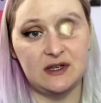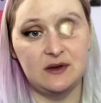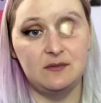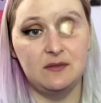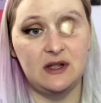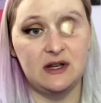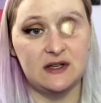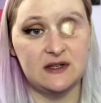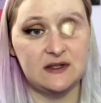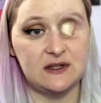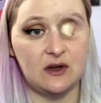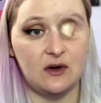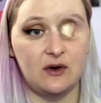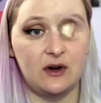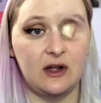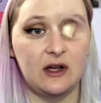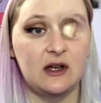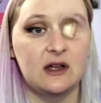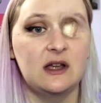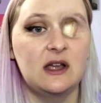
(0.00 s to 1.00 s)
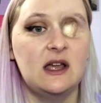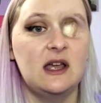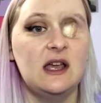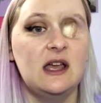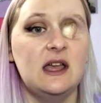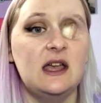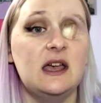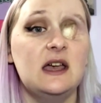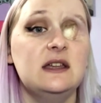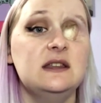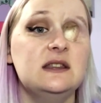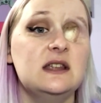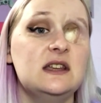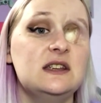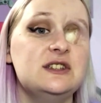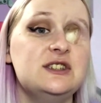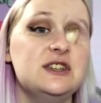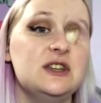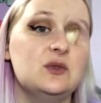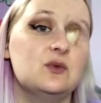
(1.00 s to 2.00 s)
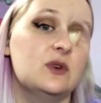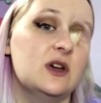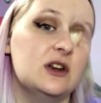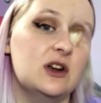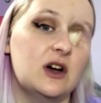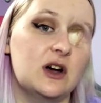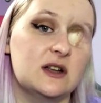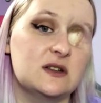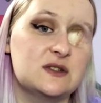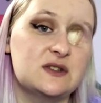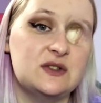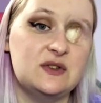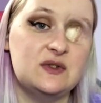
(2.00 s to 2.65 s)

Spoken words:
in Minnesota, and then she went on to